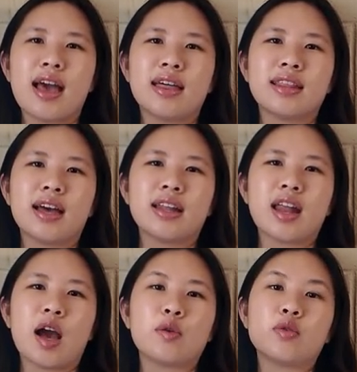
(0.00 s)
and then
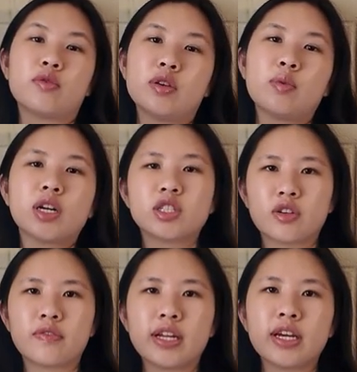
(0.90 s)
I would rewatch
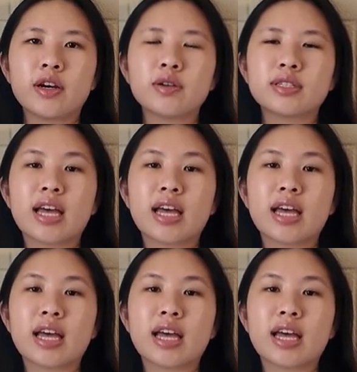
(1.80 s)
her videos